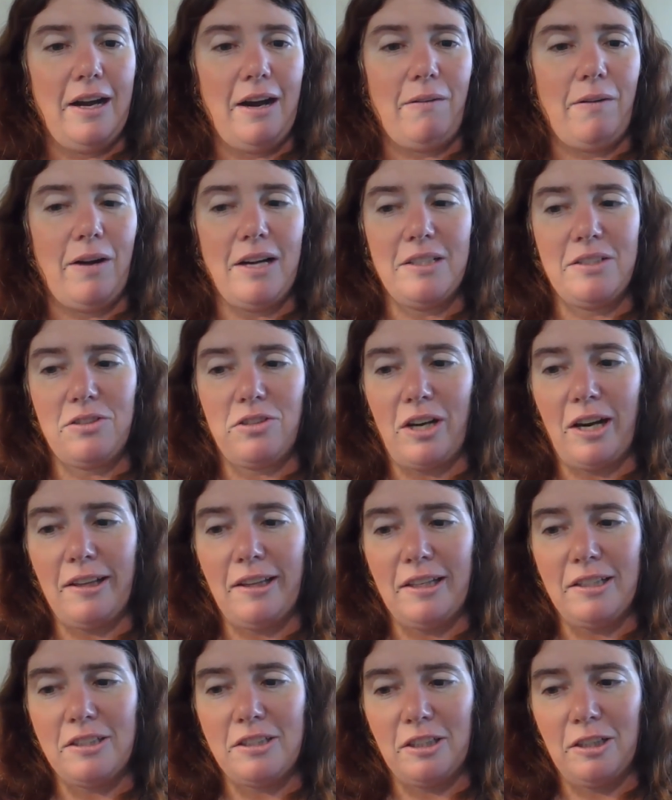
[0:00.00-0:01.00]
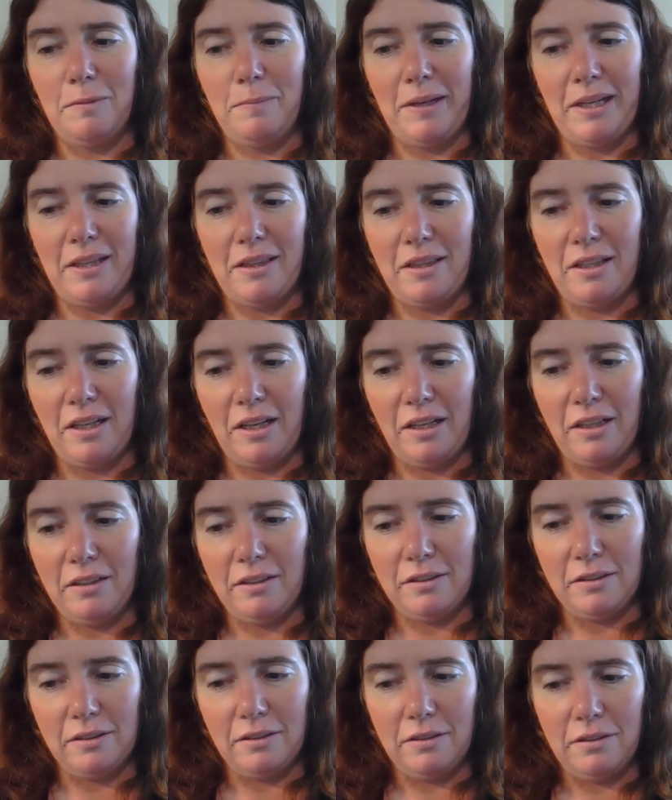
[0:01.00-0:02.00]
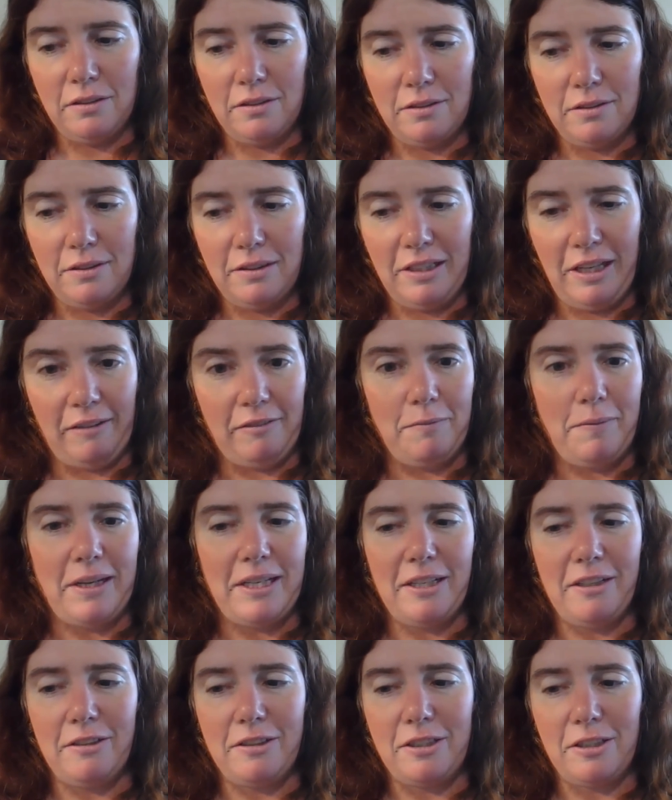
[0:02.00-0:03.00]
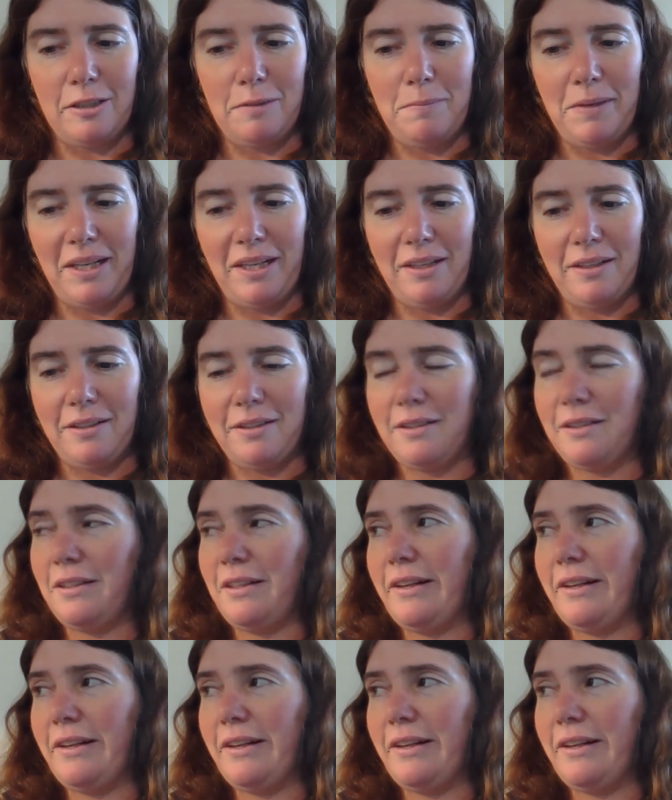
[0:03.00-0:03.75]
I want to try the derby thing, and never been the to a derby. derby.